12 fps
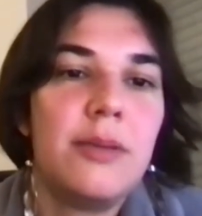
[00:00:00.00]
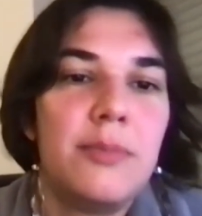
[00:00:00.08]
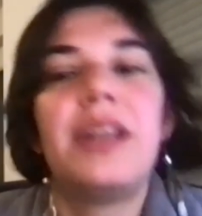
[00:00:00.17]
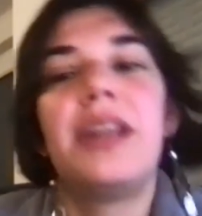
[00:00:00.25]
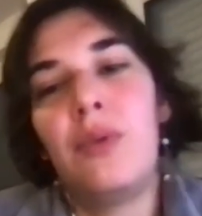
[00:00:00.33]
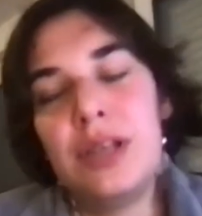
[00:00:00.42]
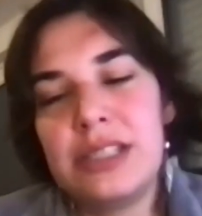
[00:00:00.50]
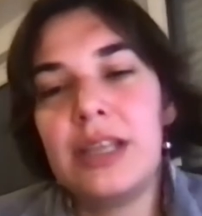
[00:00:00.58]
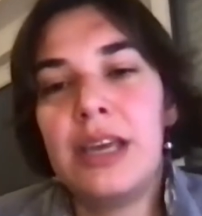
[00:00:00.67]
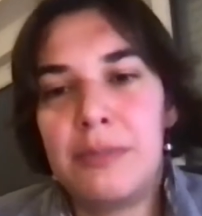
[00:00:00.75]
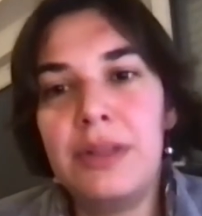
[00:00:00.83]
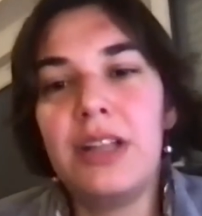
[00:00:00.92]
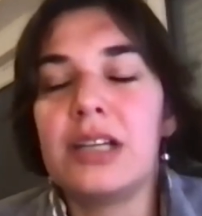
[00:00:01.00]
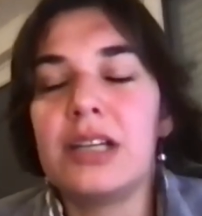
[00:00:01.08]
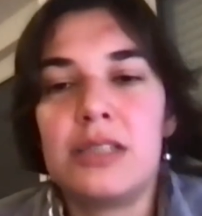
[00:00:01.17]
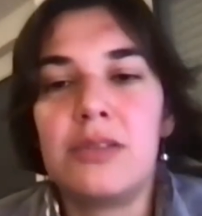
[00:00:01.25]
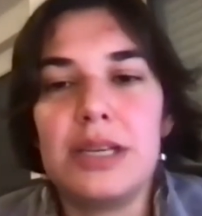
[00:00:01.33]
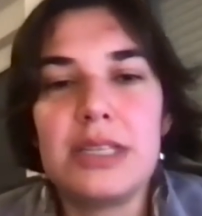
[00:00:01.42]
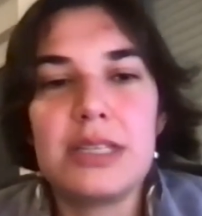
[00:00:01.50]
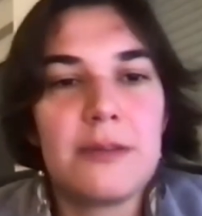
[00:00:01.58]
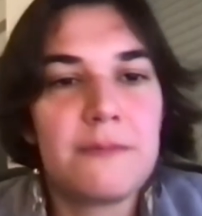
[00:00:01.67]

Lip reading: but it belonged to us.